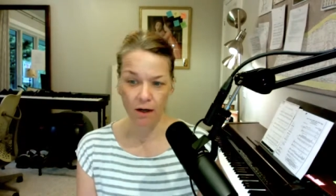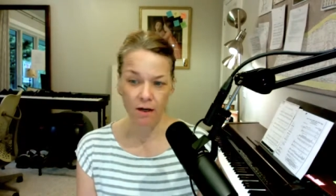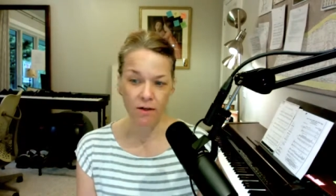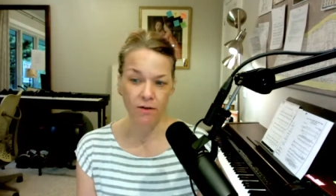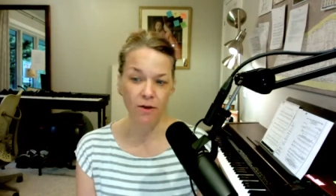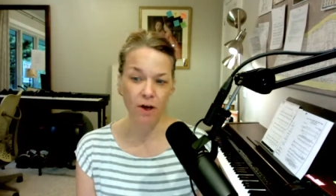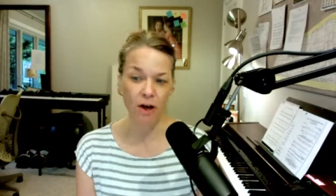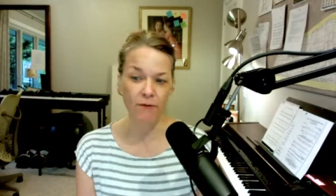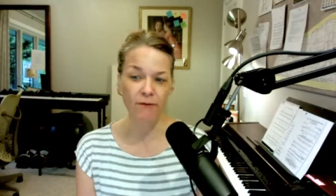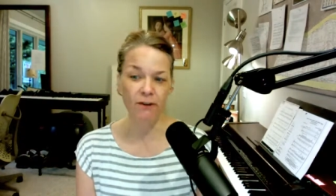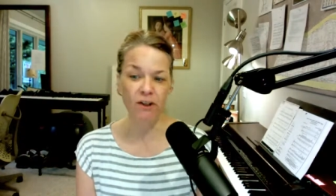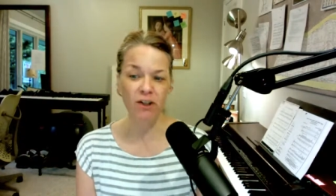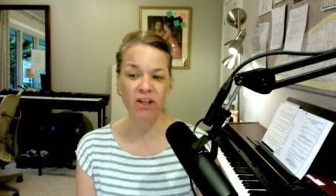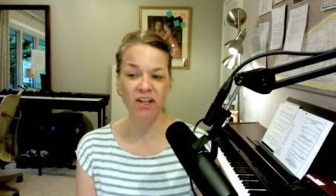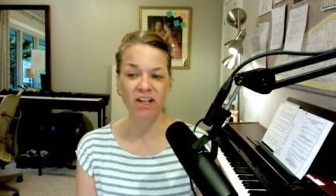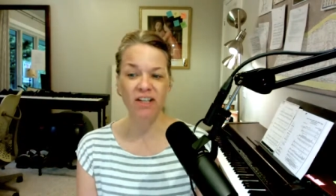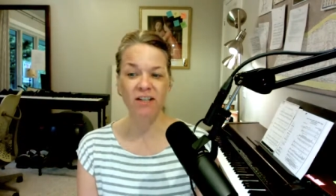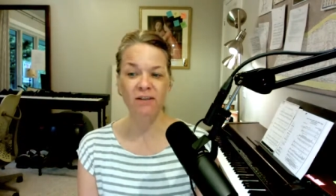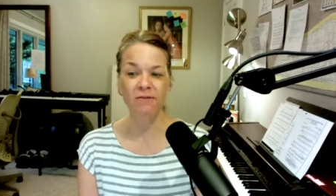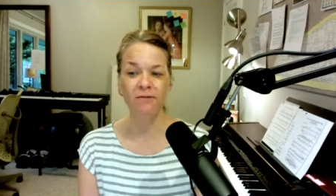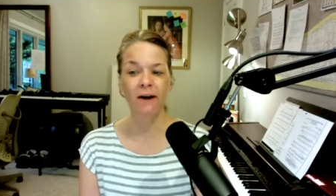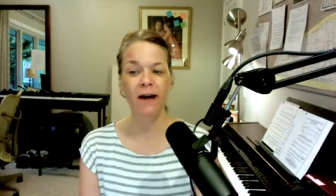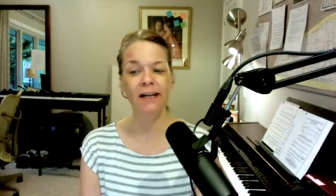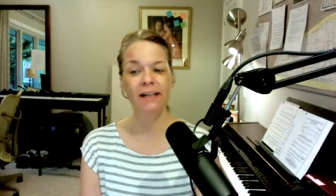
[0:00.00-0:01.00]
So if you're
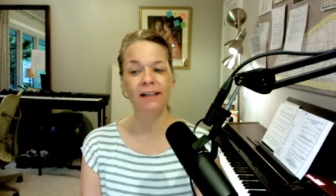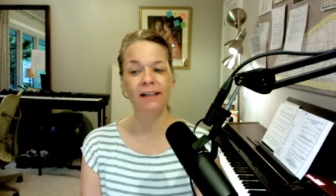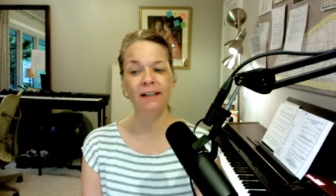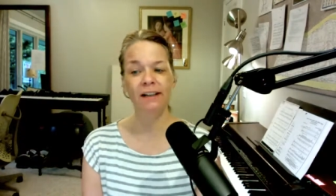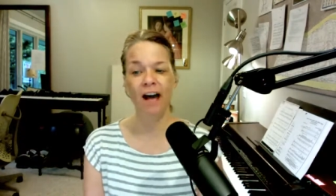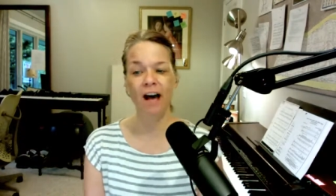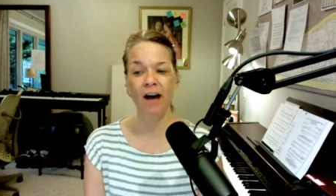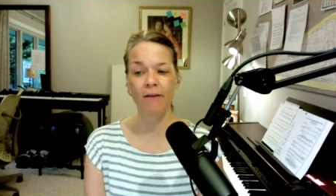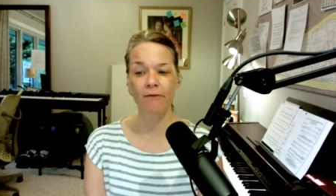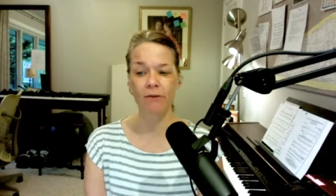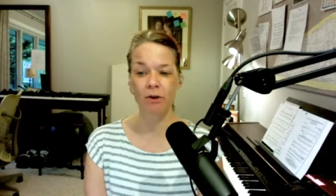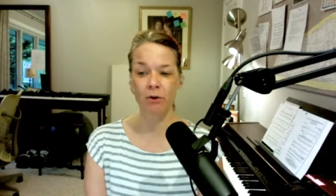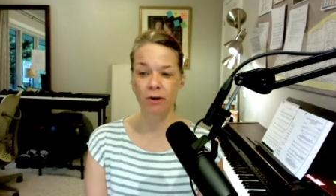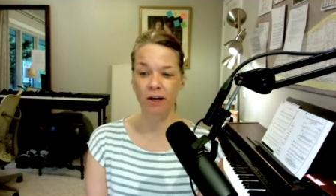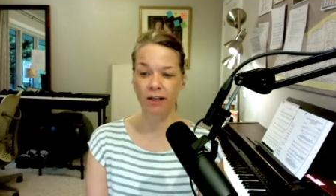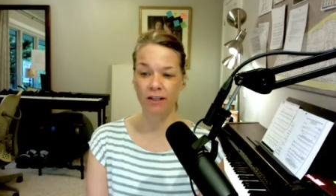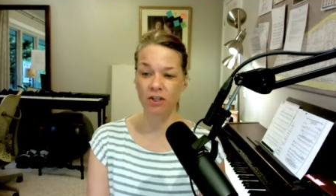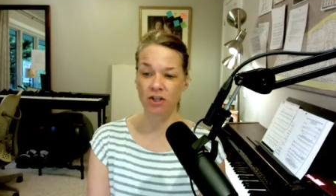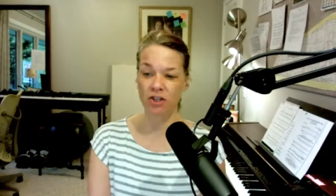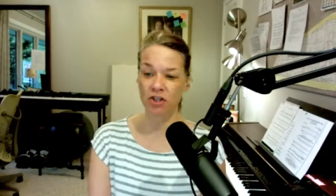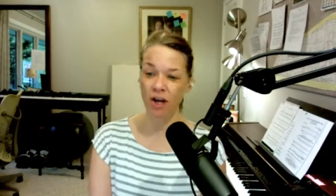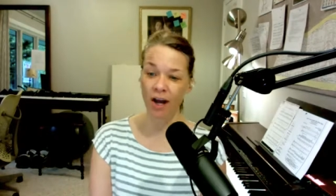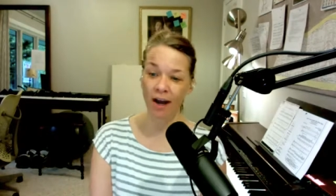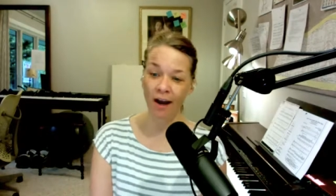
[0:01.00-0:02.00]
looking to find love you can share,